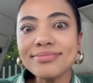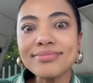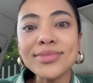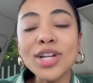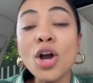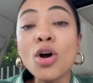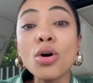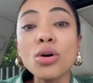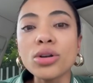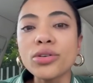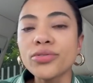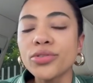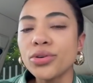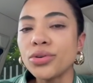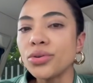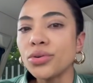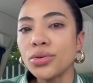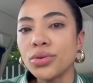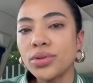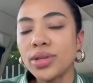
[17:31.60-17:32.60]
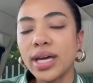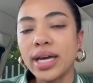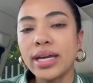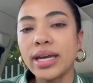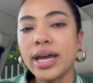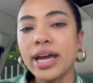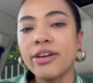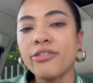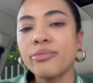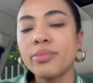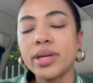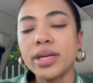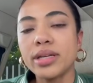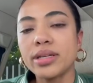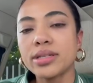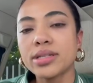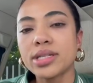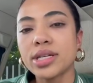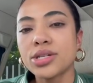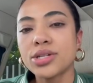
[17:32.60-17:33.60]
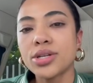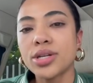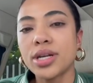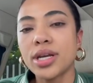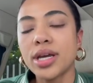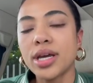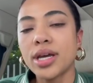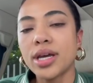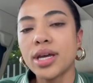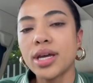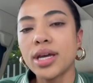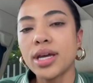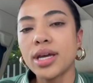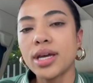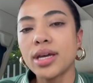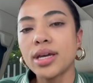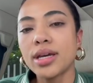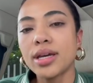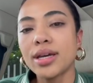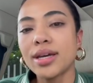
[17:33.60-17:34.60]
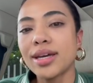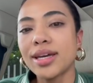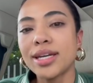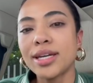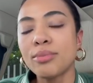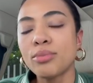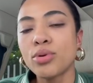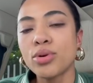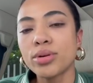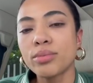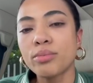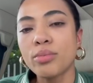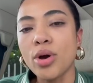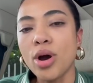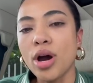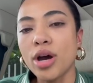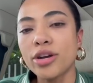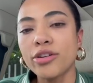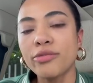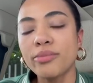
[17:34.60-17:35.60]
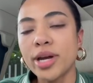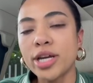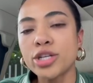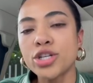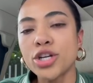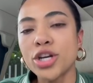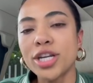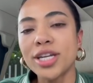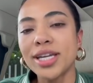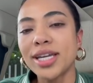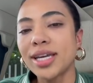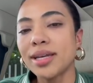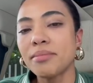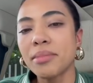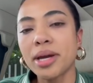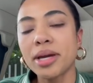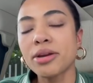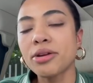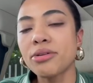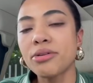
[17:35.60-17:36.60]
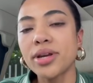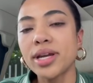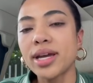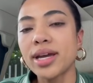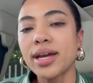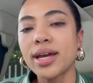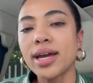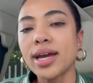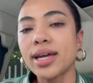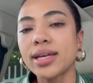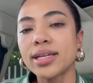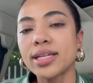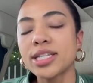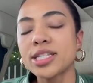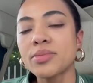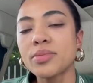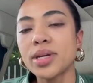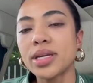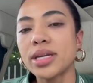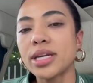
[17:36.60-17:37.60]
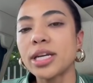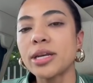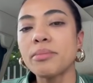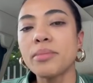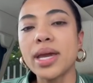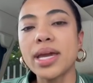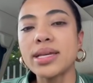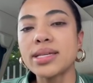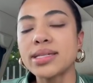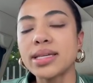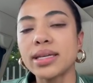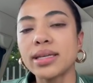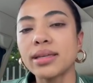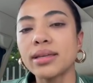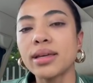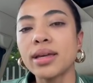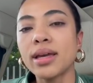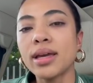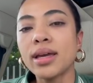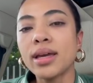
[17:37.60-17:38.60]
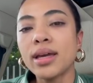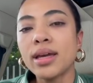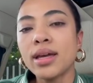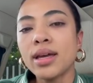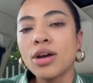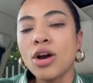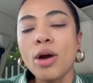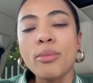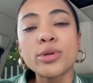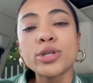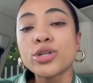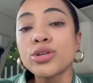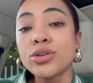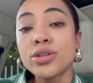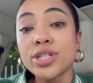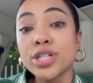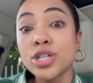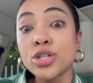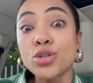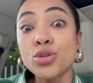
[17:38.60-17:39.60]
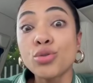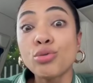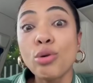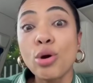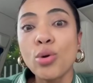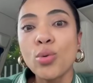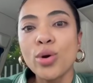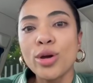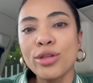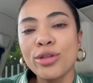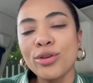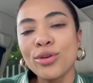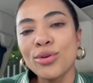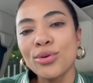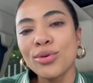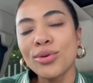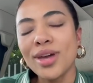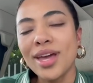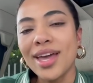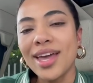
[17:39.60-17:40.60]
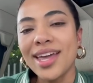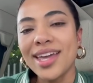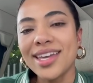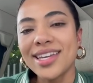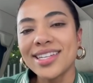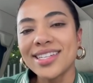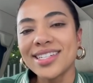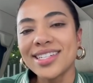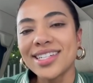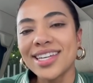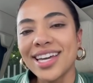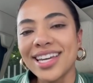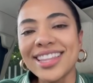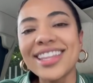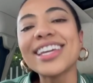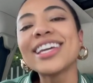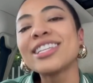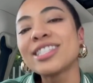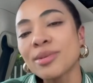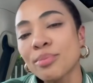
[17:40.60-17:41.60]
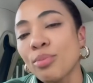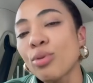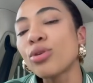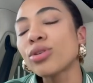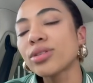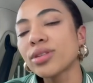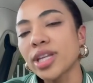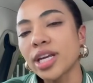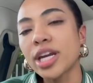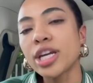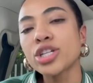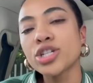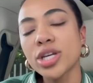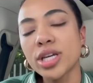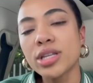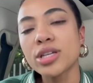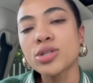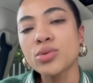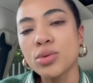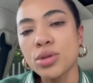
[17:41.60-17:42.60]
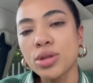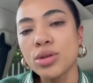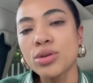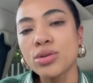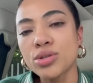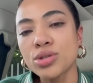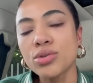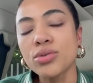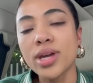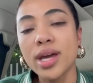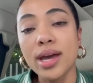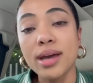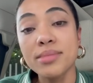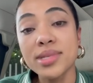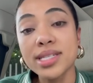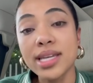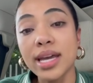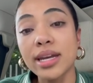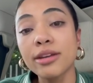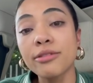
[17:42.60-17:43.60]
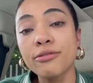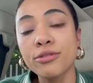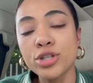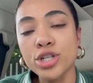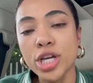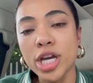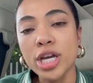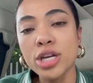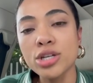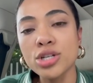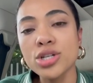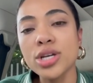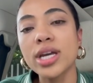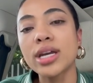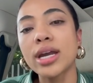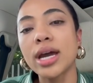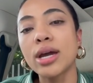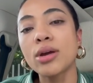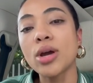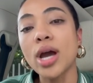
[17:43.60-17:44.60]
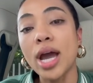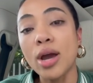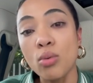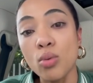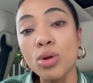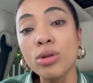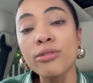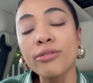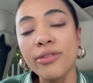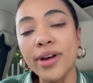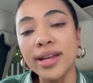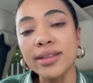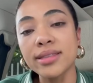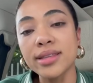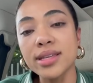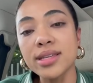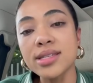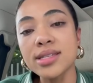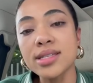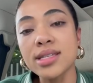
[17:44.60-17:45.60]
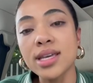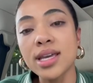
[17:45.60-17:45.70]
of you that have been such an important part of my journey and my career, and it's been an amazing opportunity to grow with you, and I think it's important that I share this with you. So yeah, I'm standing for change, and I will fight this,